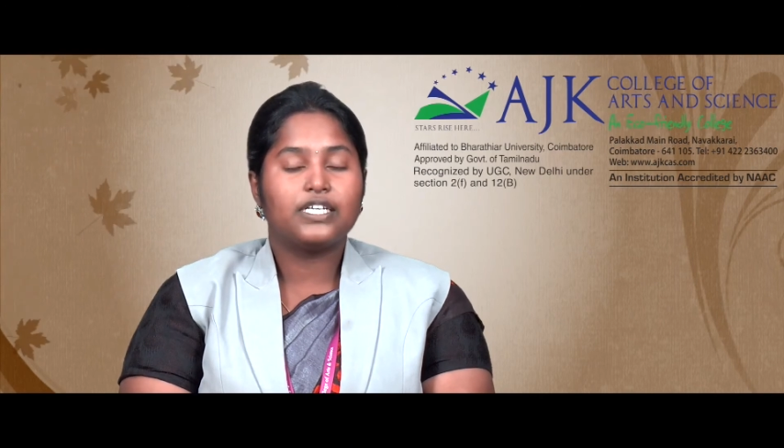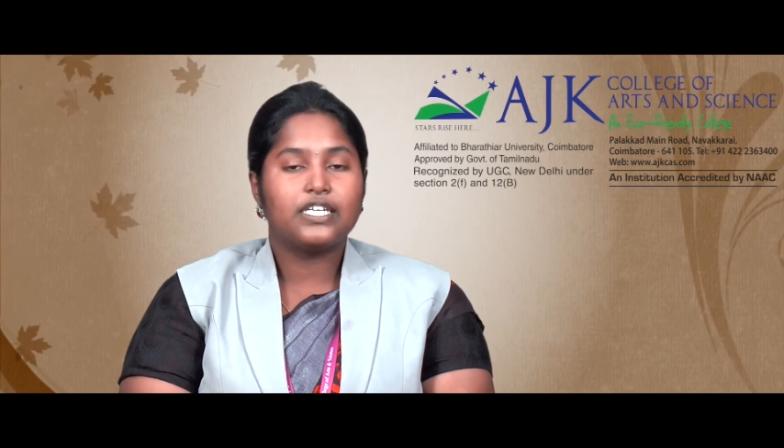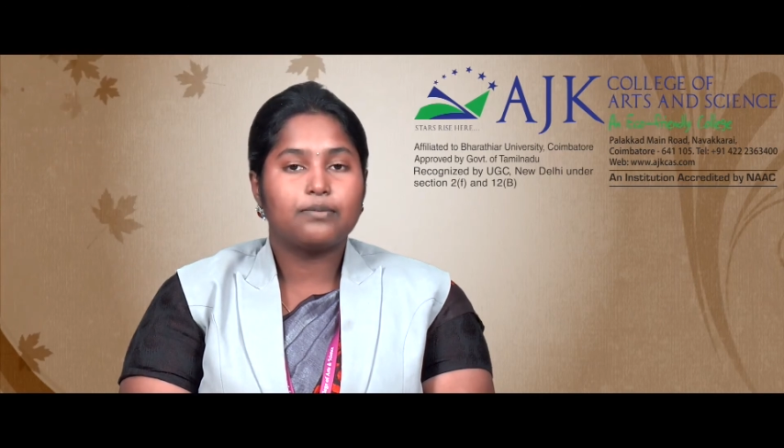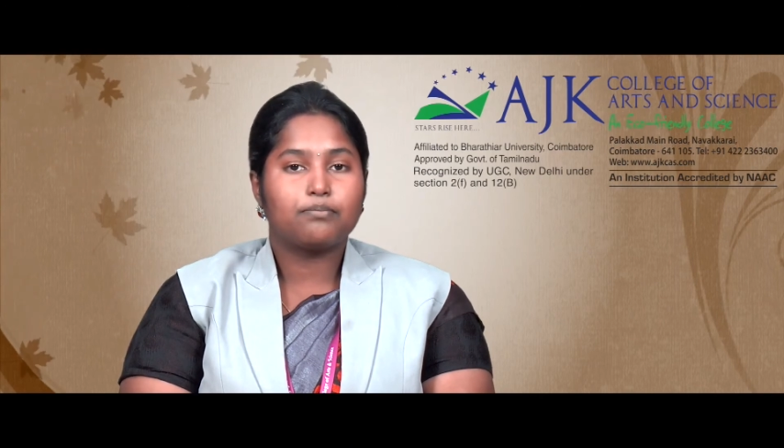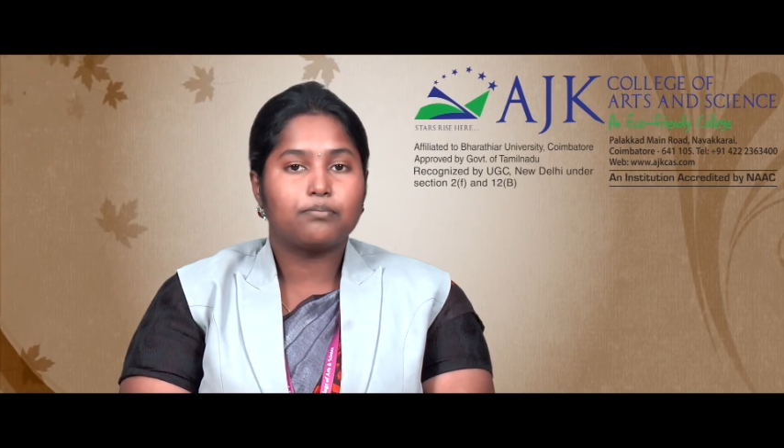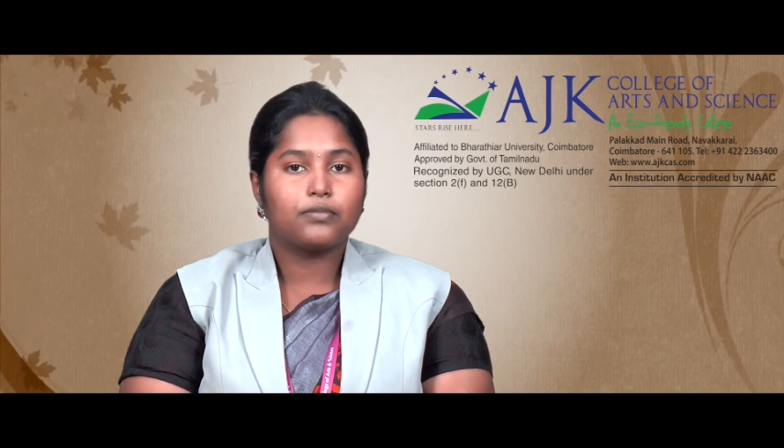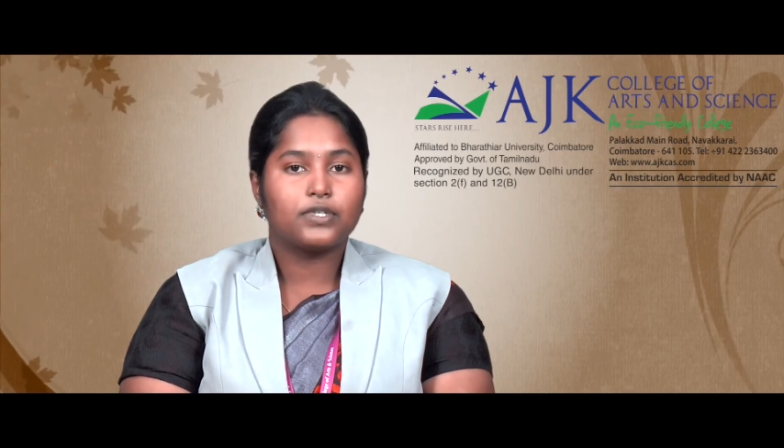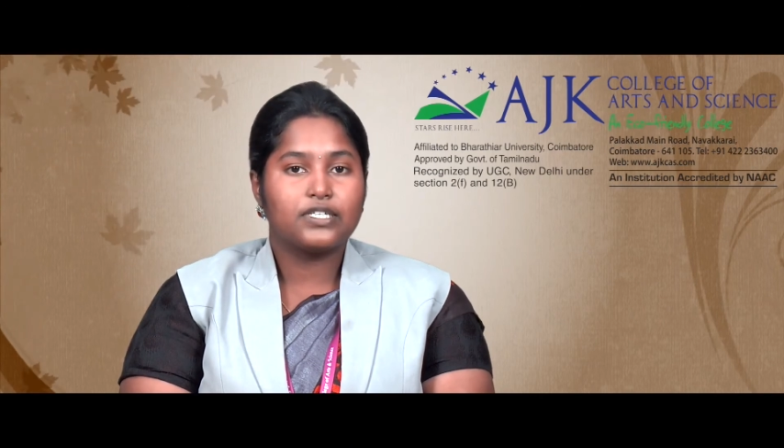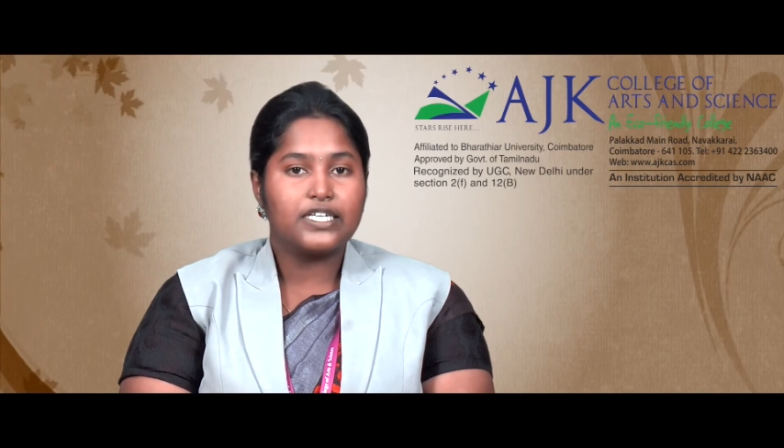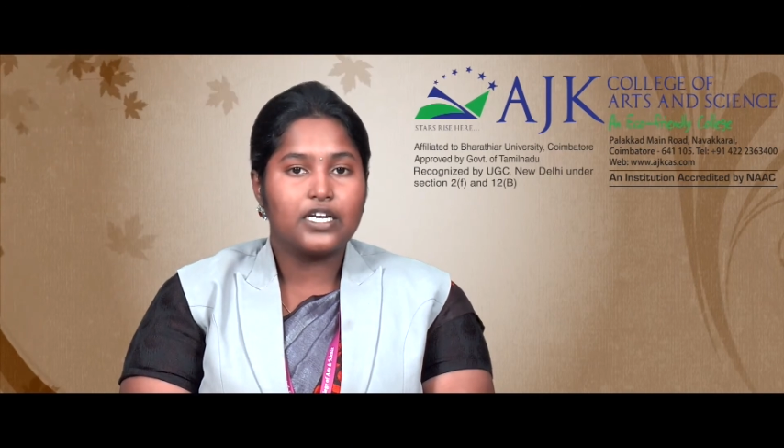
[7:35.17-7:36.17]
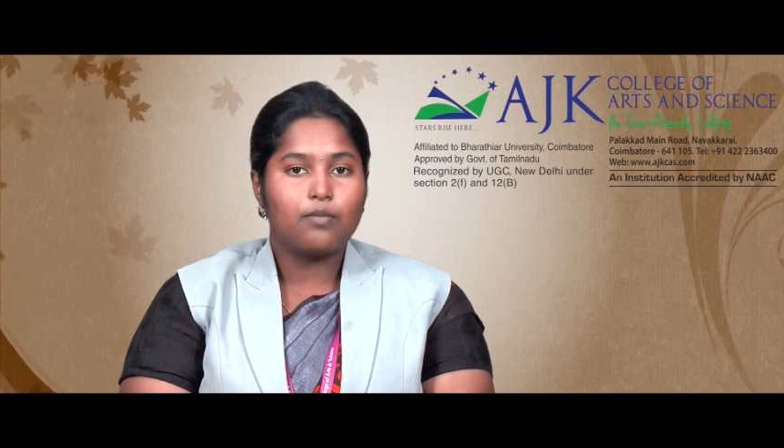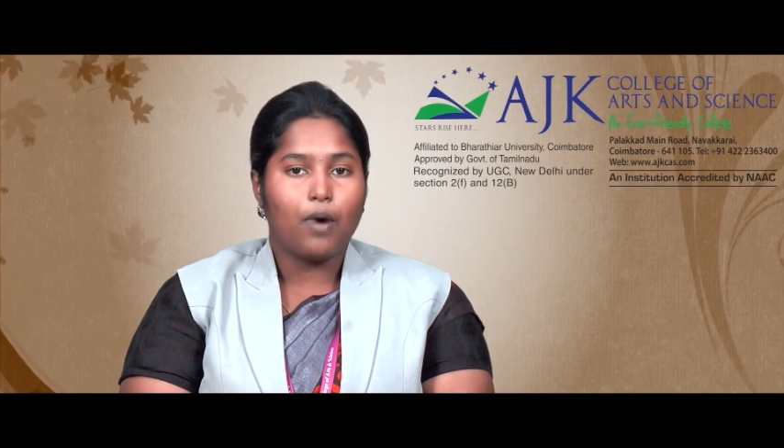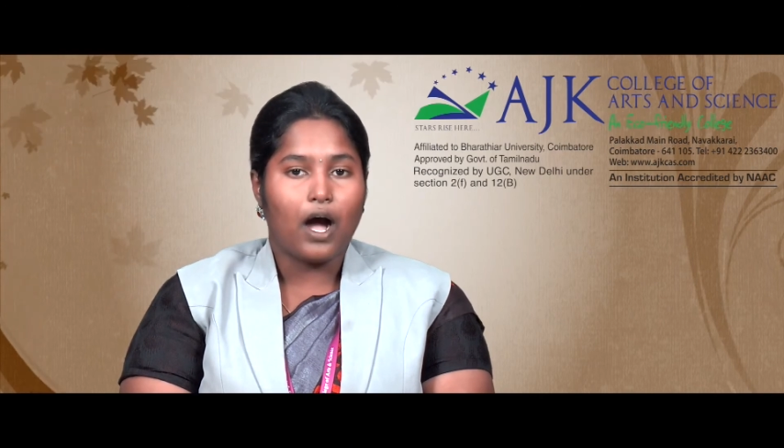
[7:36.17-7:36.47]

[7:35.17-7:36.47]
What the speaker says: needle